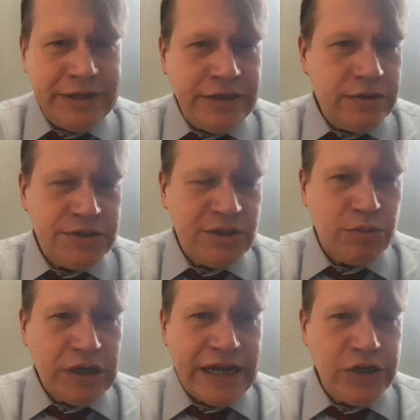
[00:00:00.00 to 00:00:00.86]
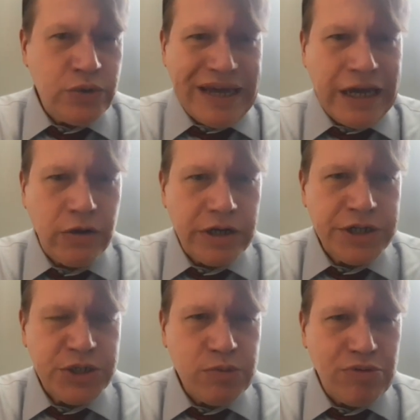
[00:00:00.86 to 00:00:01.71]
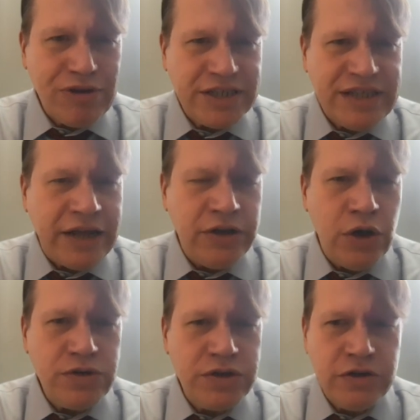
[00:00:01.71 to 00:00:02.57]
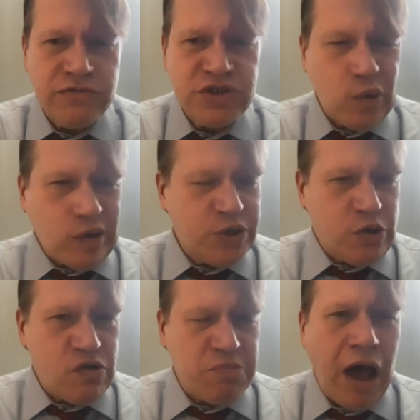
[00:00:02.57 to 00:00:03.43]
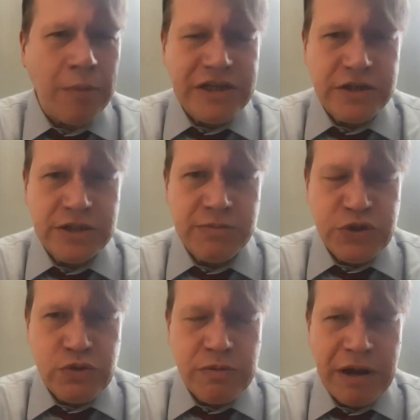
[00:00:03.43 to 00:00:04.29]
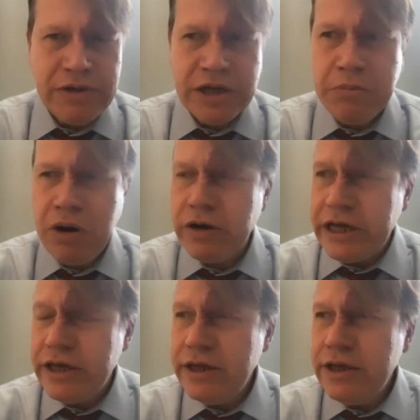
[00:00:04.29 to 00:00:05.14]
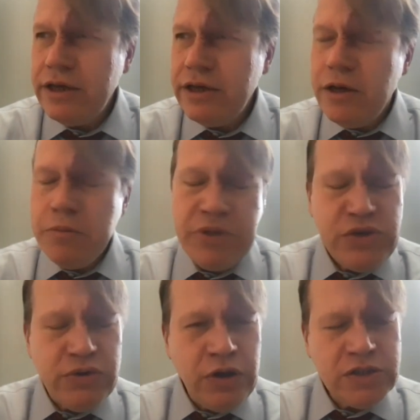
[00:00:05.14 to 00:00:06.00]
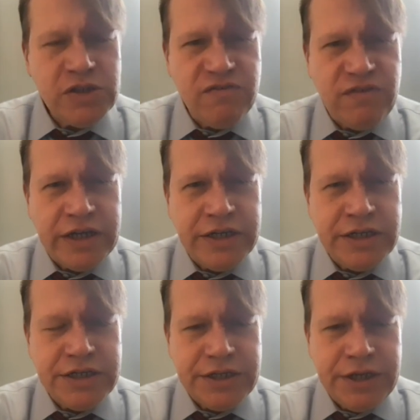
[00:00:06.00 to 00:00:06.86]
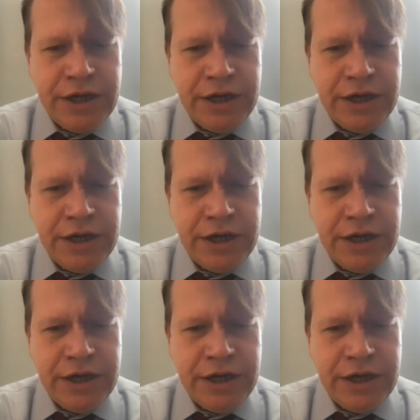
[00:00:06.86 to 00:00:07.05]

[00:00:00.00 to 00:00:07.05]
in someone like Newt Gingrich, who brings that note of scorched earth populism to the Republican Party. But you can also find it